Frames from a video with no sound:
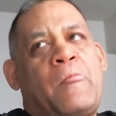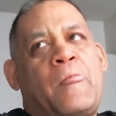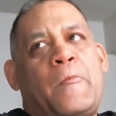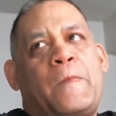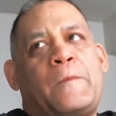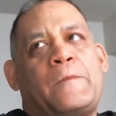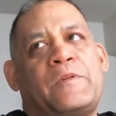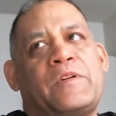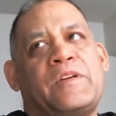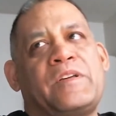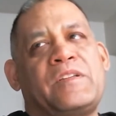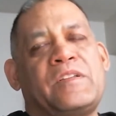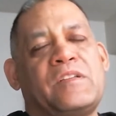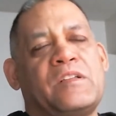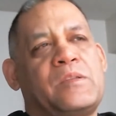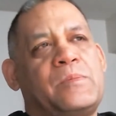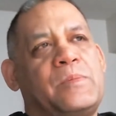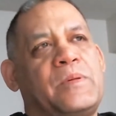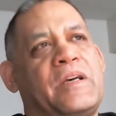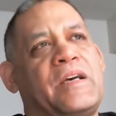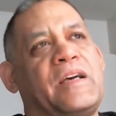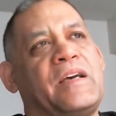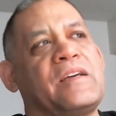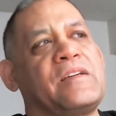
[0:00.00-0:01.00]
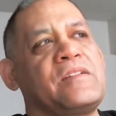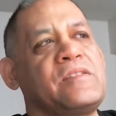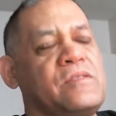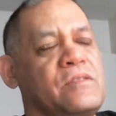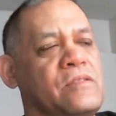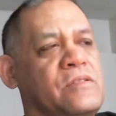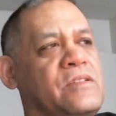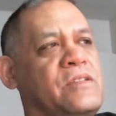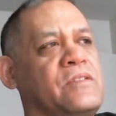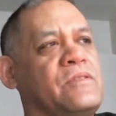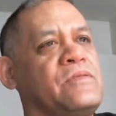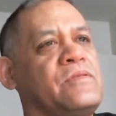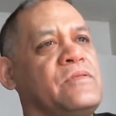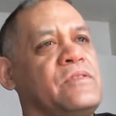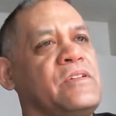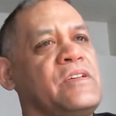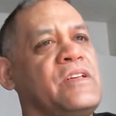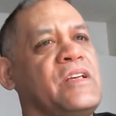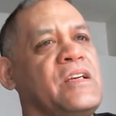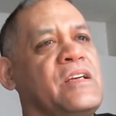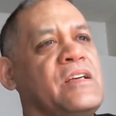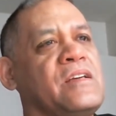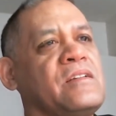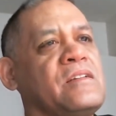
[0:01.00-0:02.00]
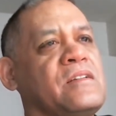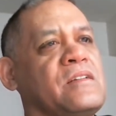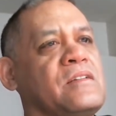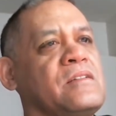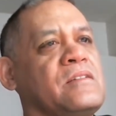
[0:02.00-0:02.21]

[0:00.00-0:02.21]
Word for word: where he talks about Acts 13:48